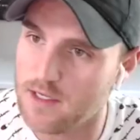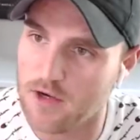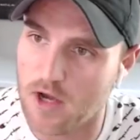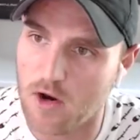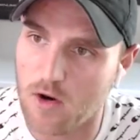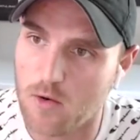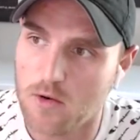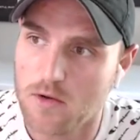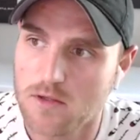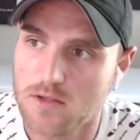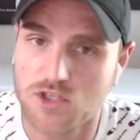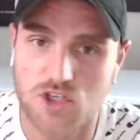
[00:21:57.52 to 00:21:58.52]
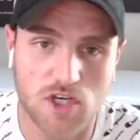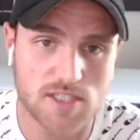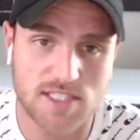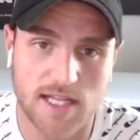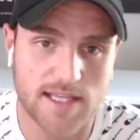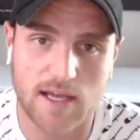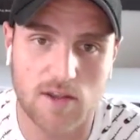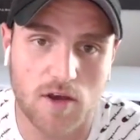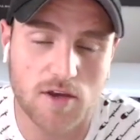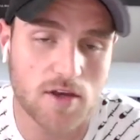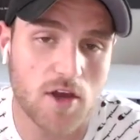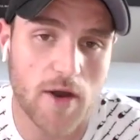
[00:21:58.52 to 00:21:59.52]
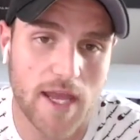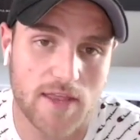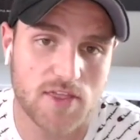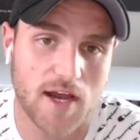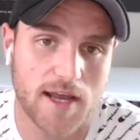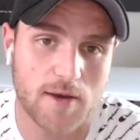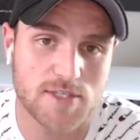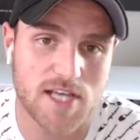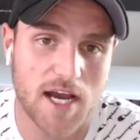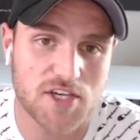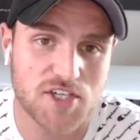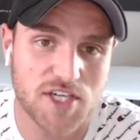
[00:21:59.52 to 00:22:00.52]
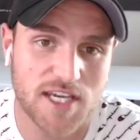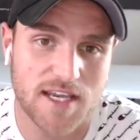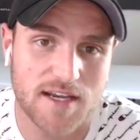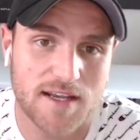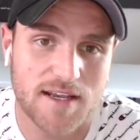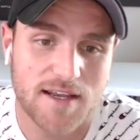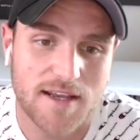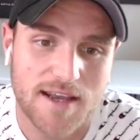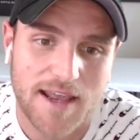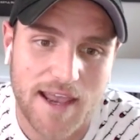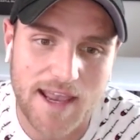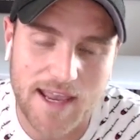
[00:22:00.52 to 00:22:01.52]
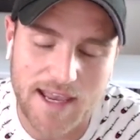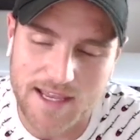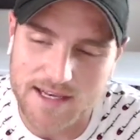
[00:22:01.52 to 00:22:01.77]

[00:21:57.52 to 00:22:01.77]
you know, just not that long ago I had thought I was hot shit. And